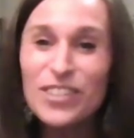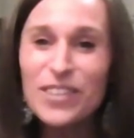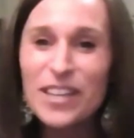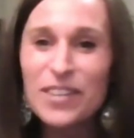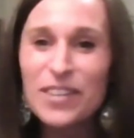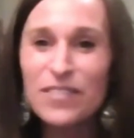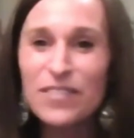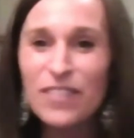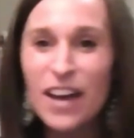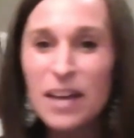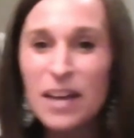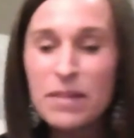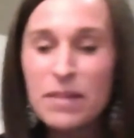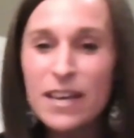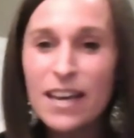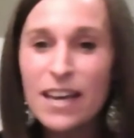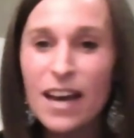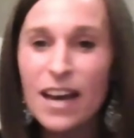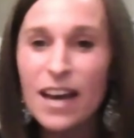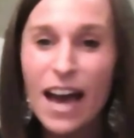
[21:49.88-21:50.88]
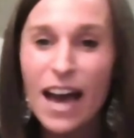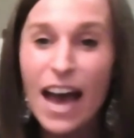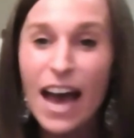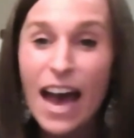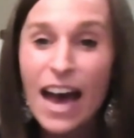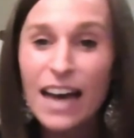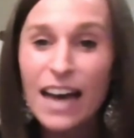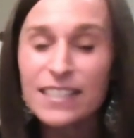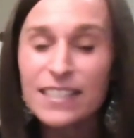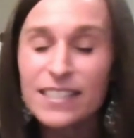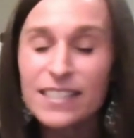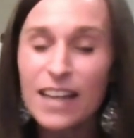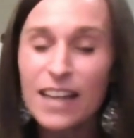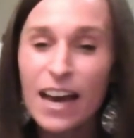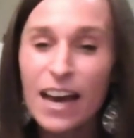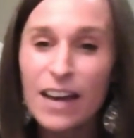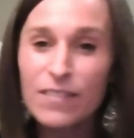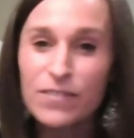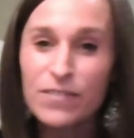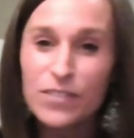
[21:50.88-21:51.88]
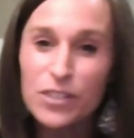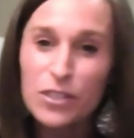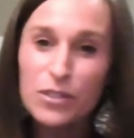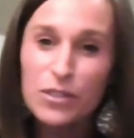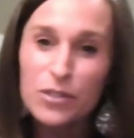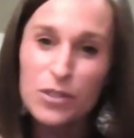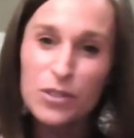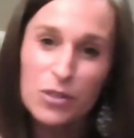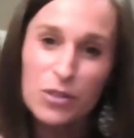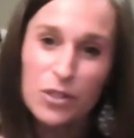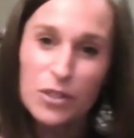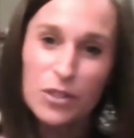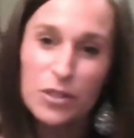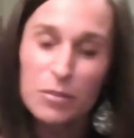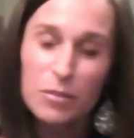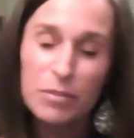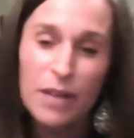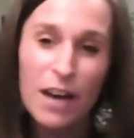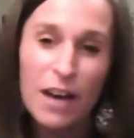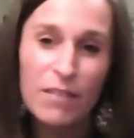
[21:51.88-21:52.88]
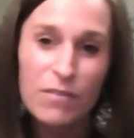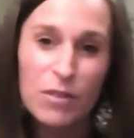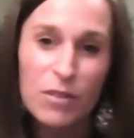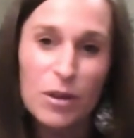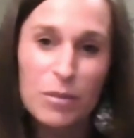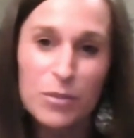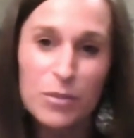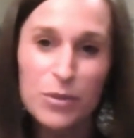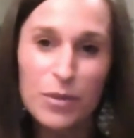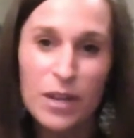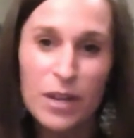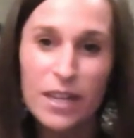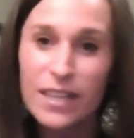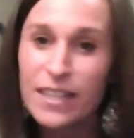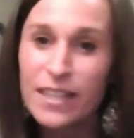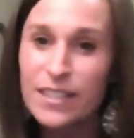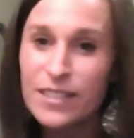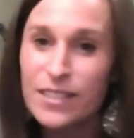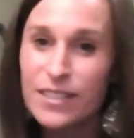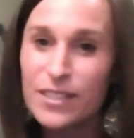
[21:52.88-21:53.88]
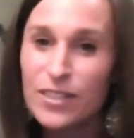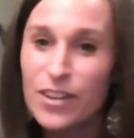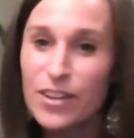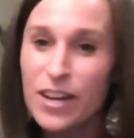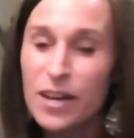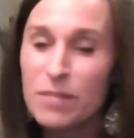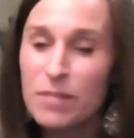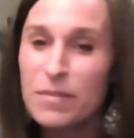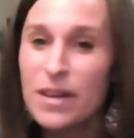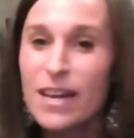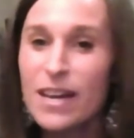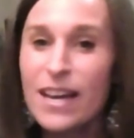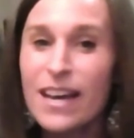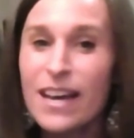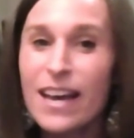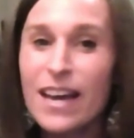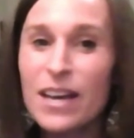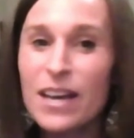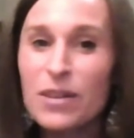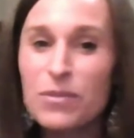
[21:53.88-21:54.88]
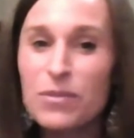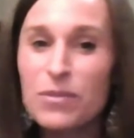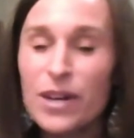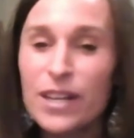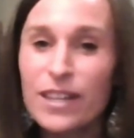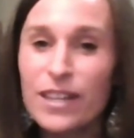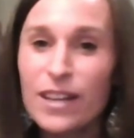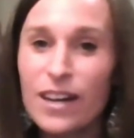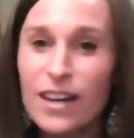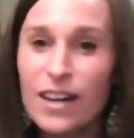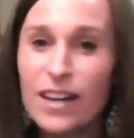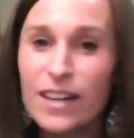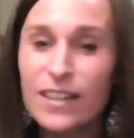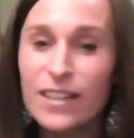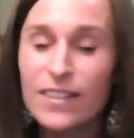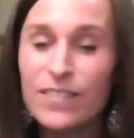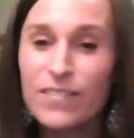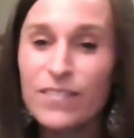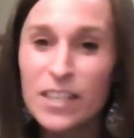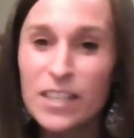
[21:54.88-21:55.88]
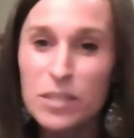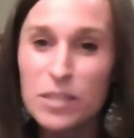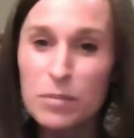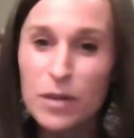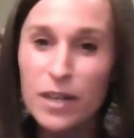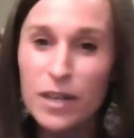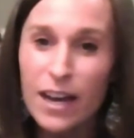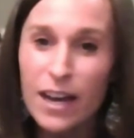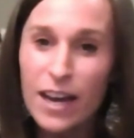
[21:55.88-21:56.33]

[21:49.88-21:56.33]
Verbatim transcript: you can find me at, I have two social platforms, one on Instagram and one on Facebook.